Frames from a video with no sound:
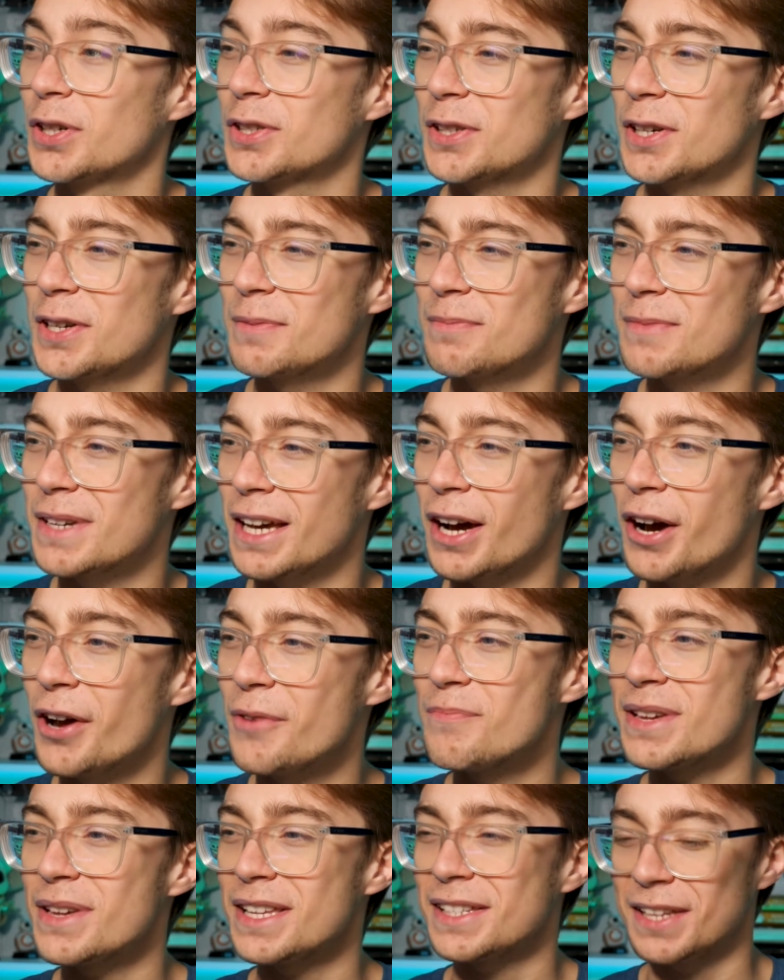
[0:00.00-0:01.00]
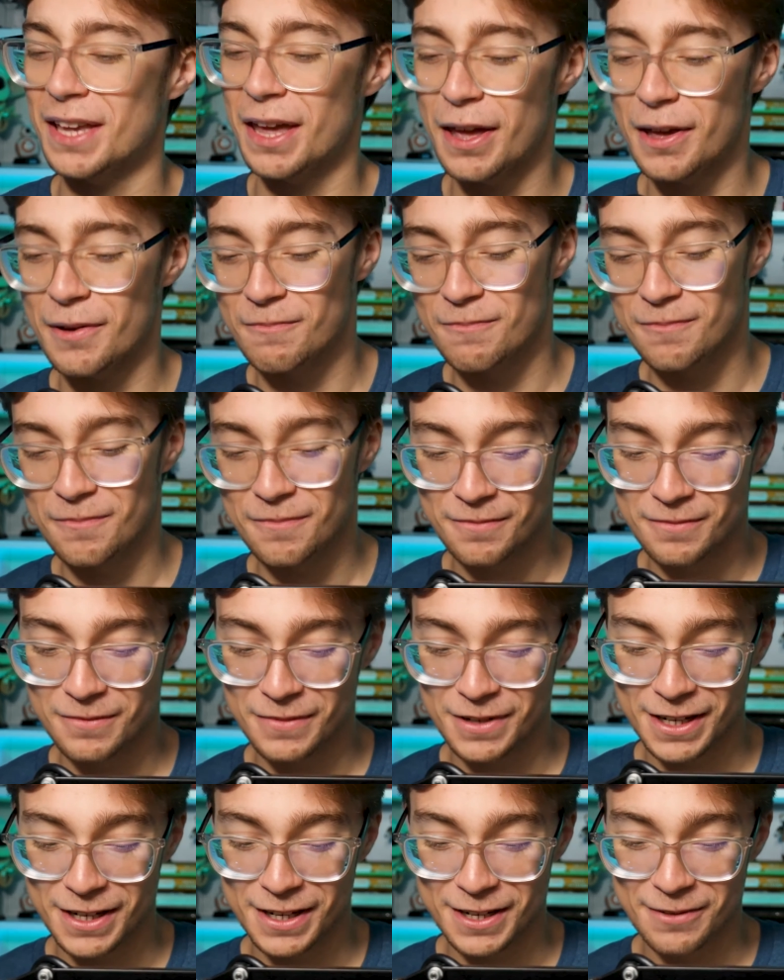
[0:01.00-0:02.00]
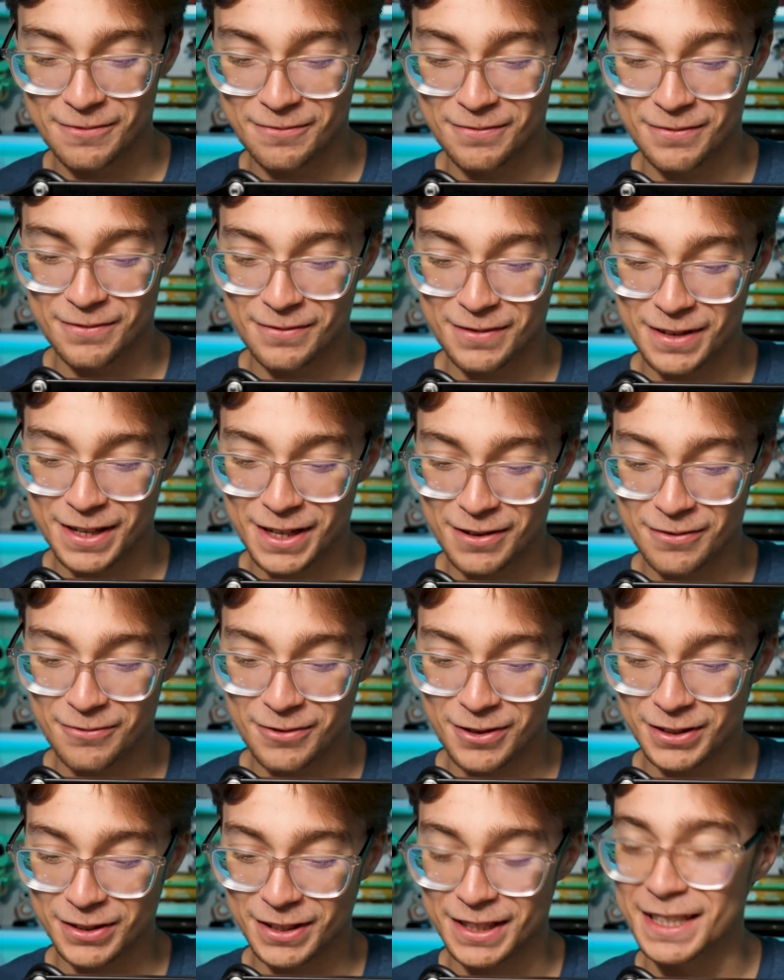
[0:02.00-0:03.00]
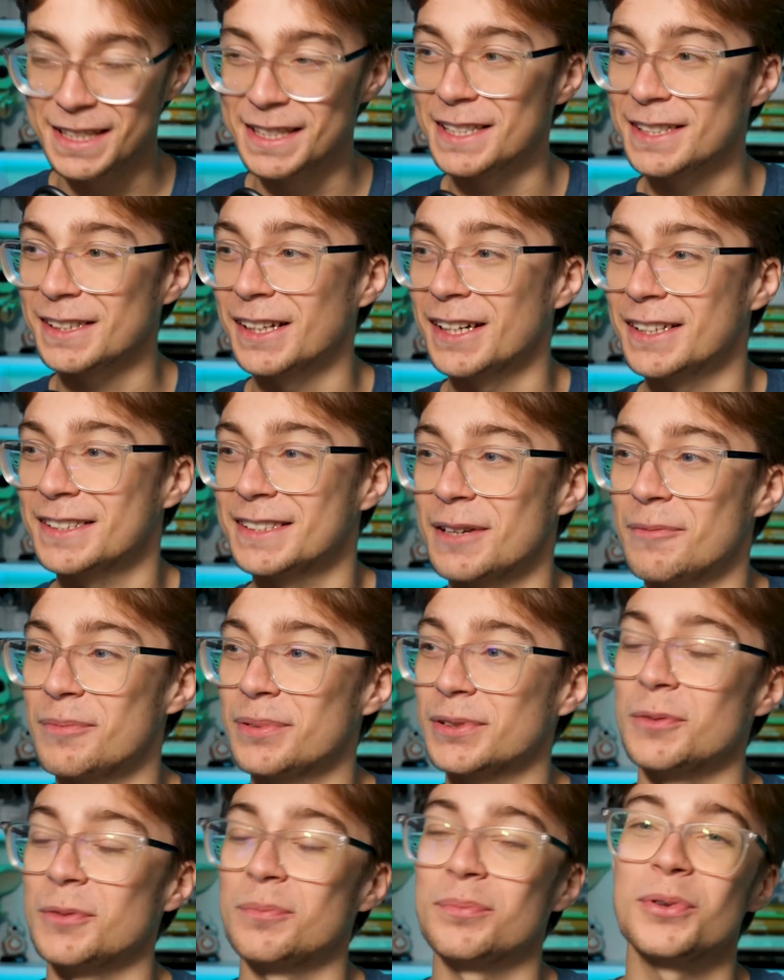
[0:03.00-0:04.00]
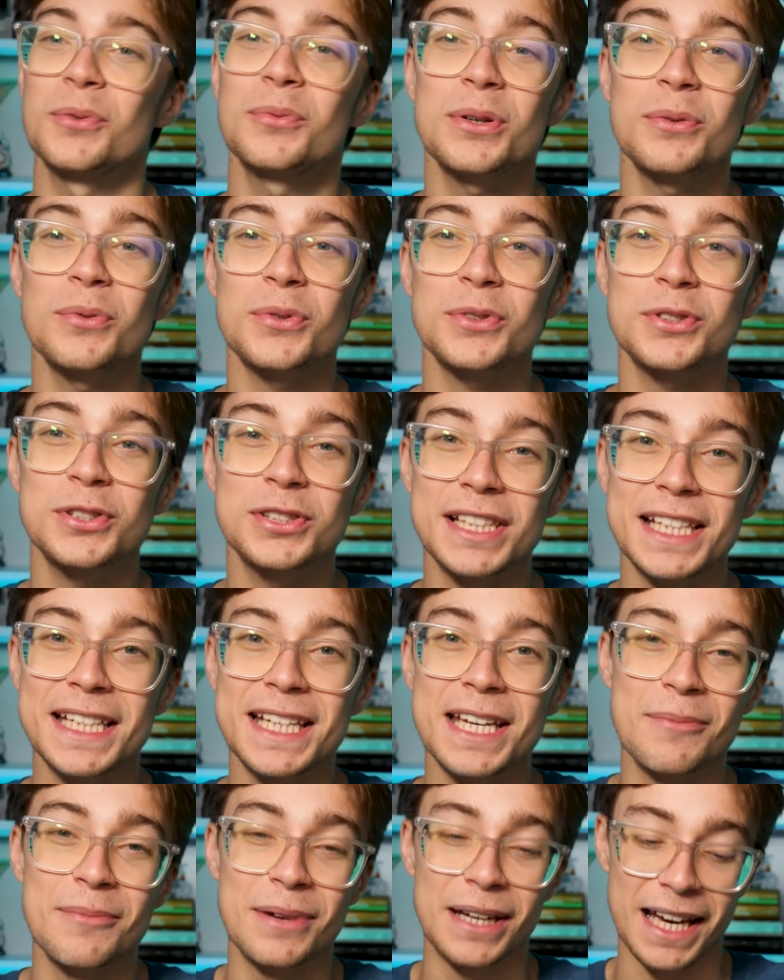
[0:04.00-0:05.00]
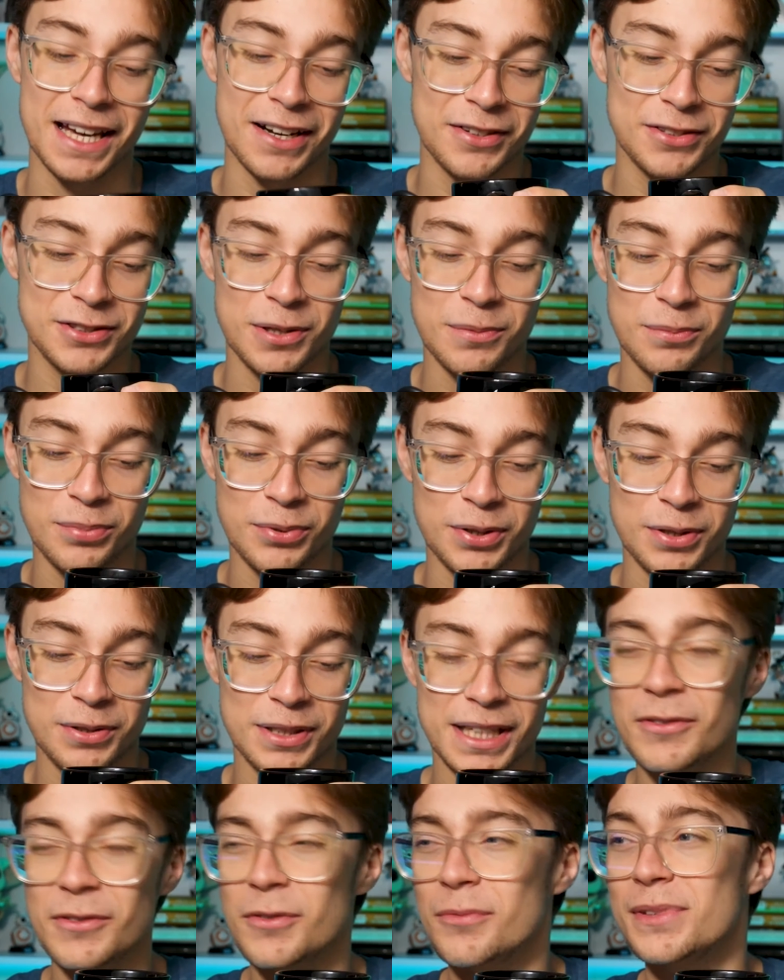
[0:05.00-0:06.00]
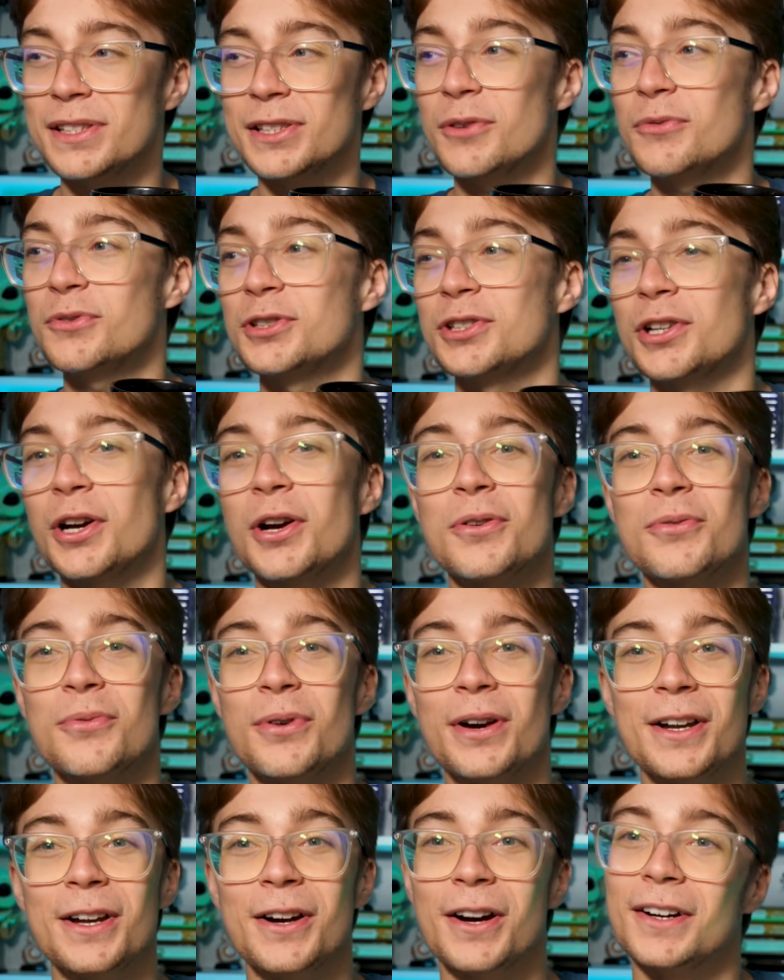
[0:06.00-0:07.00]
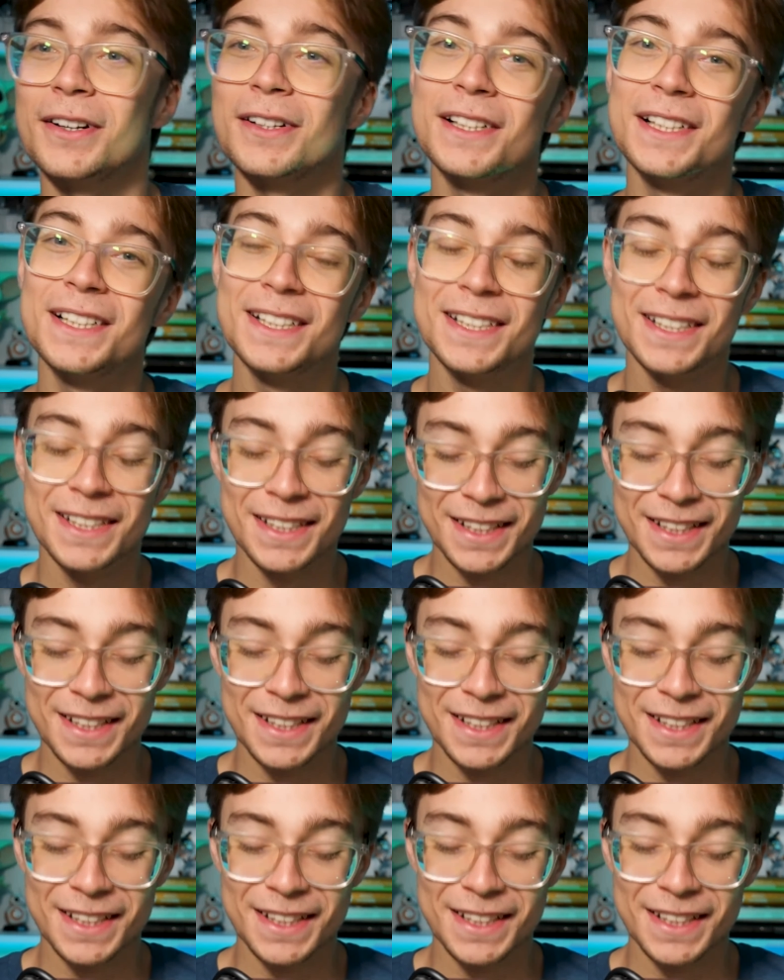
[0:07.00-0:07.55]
because I miss him. He wasn't in this last episode, but we will see him again at some point. Give him his own show, why not?